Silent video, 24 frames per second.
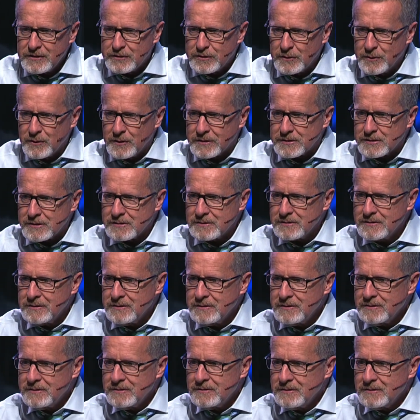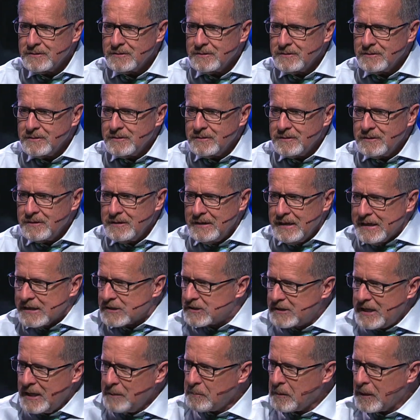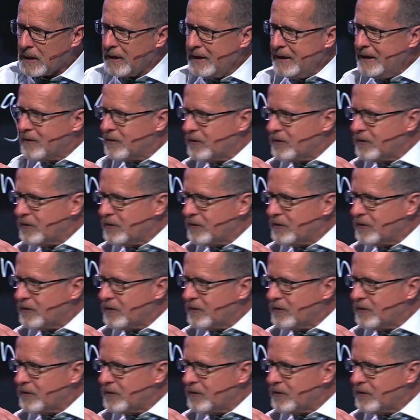to us. It's typically in